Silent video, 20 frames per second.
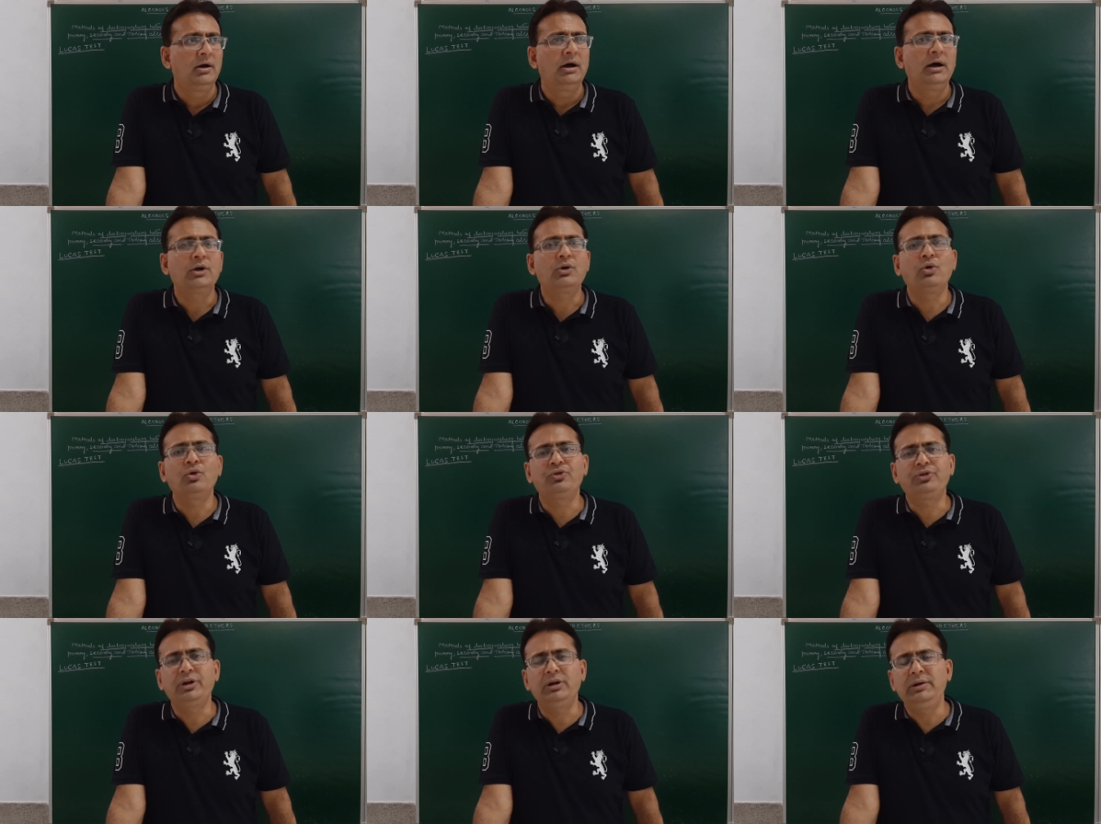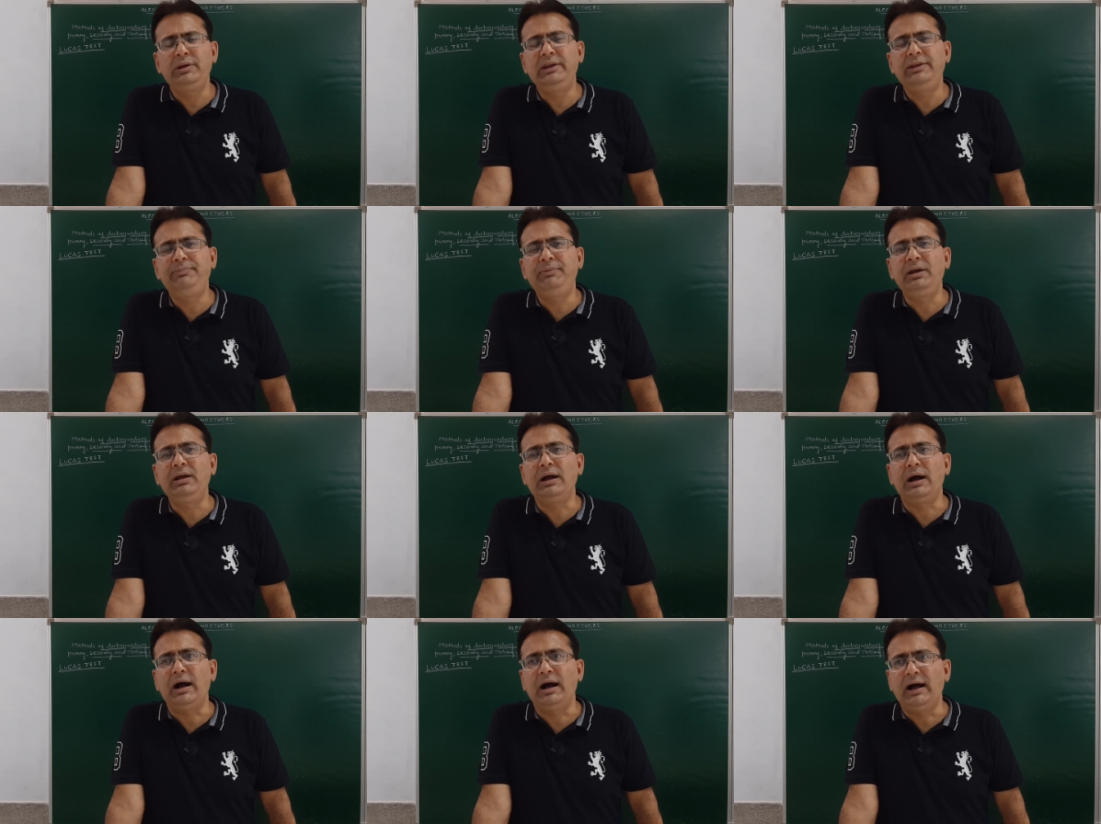a question is
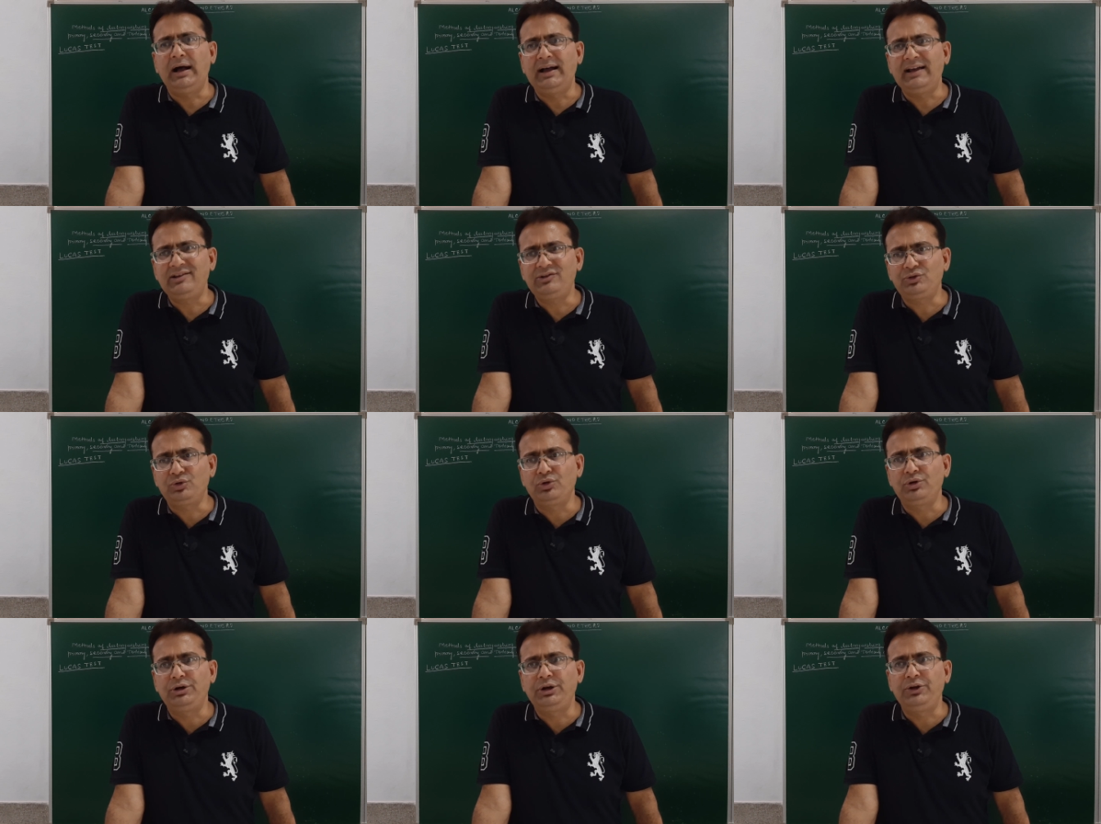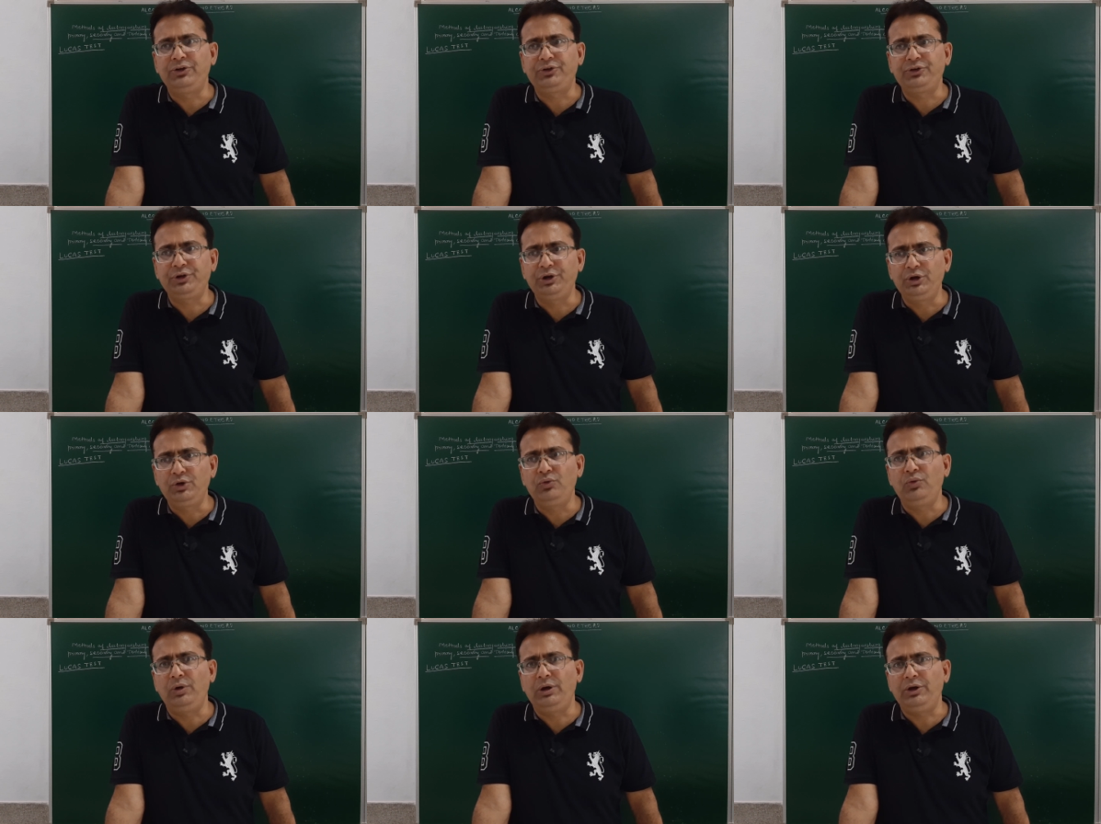being asked to
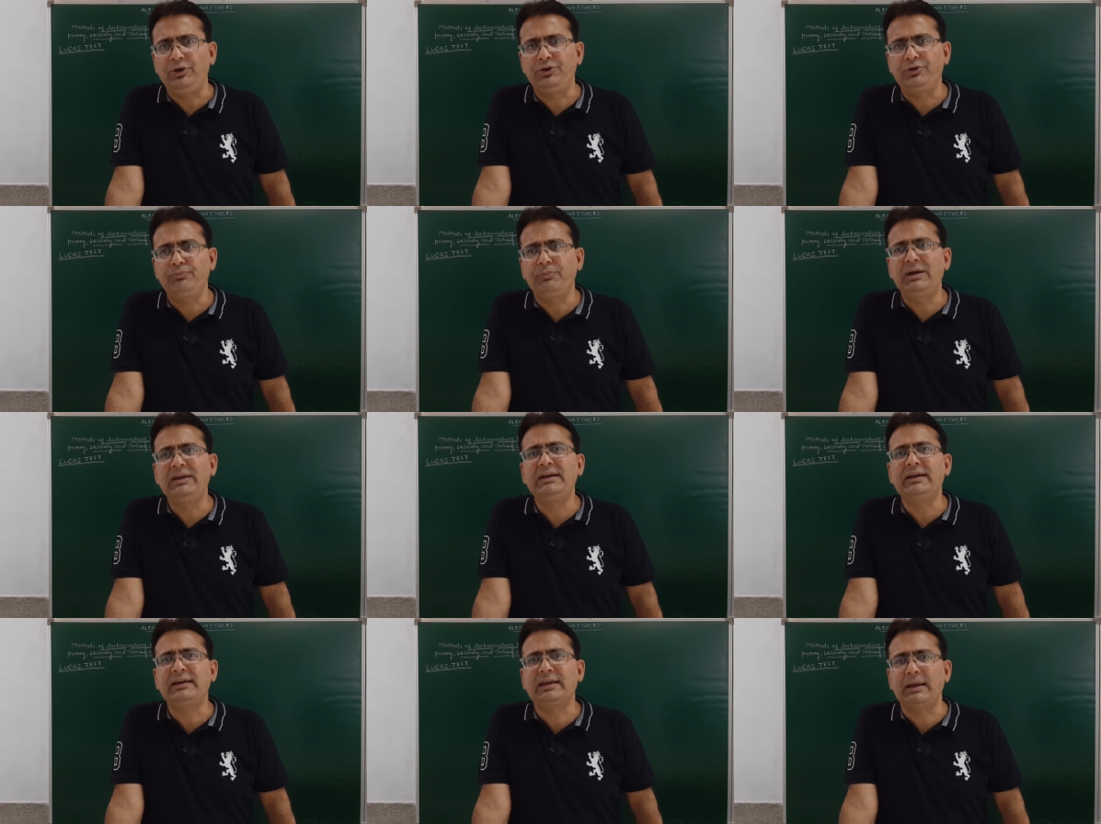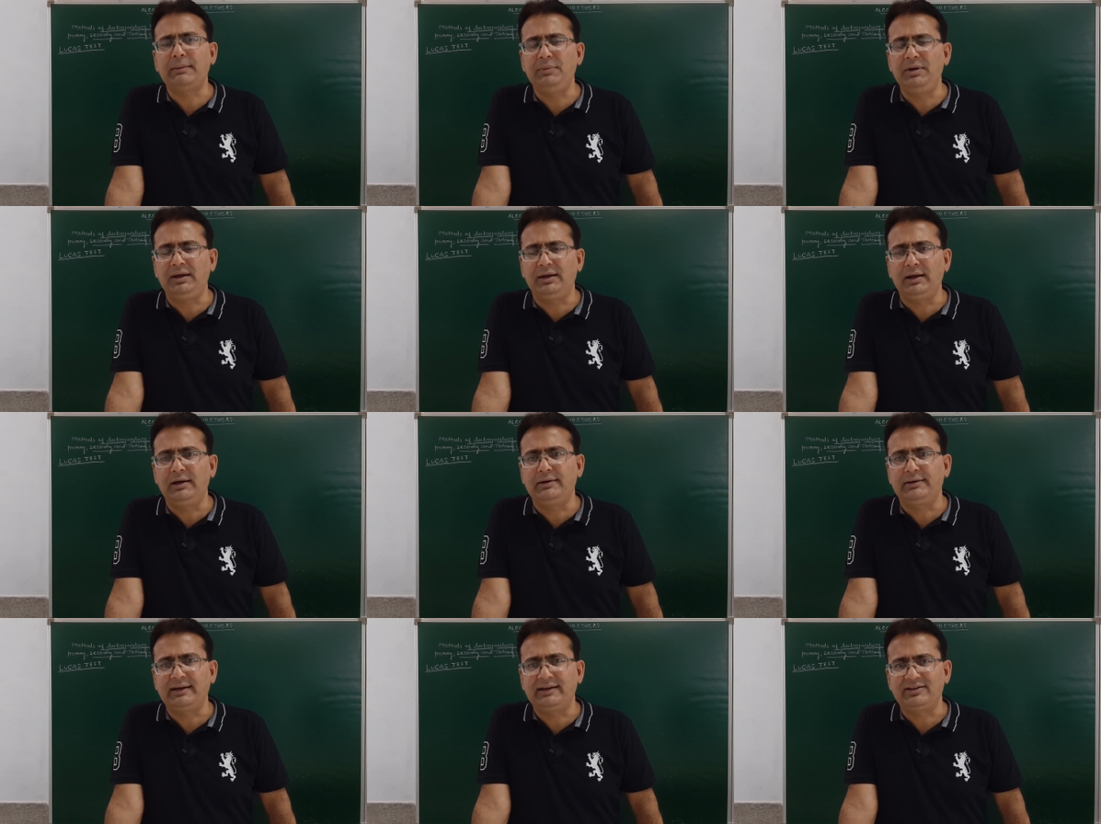distinguish by a
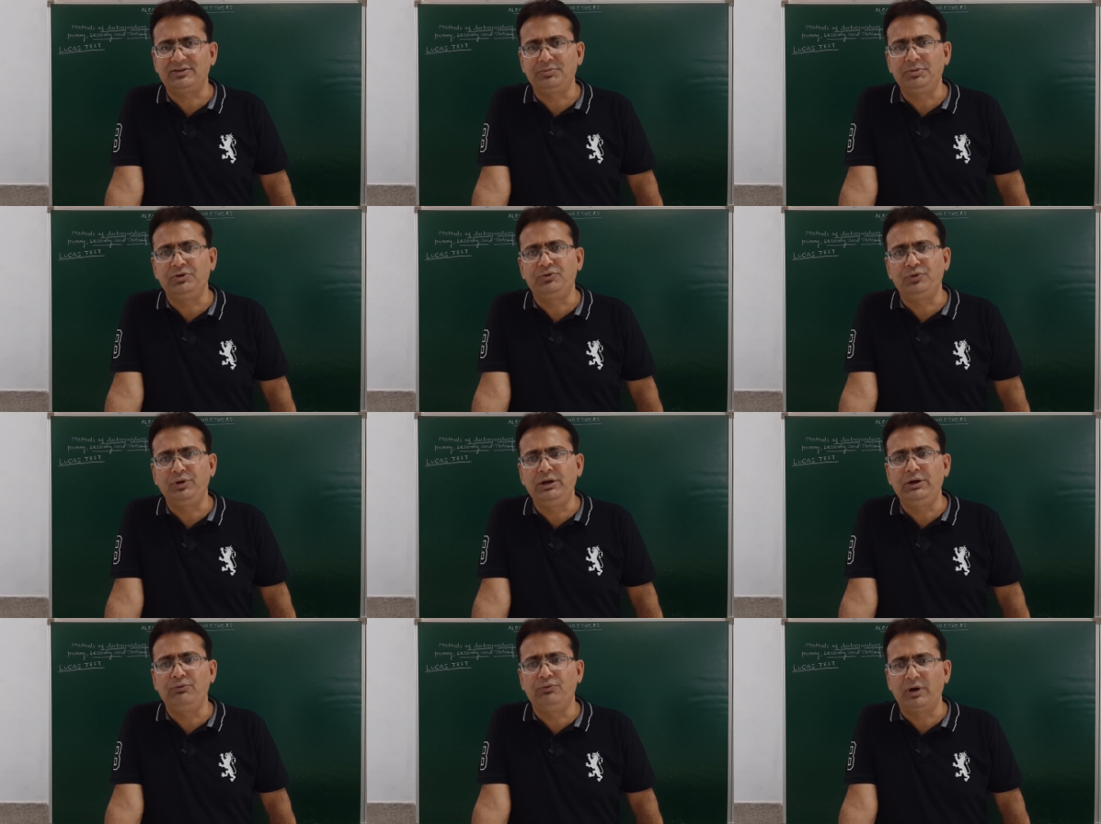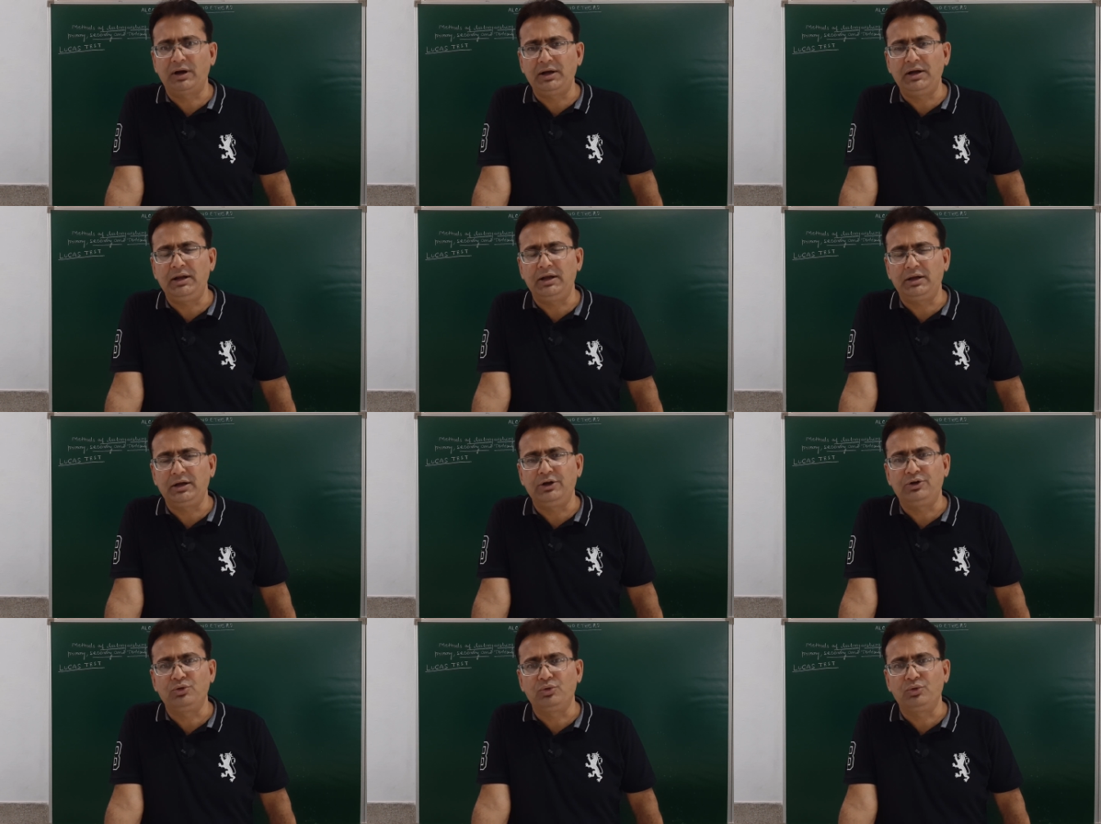chemical test between 1 degree,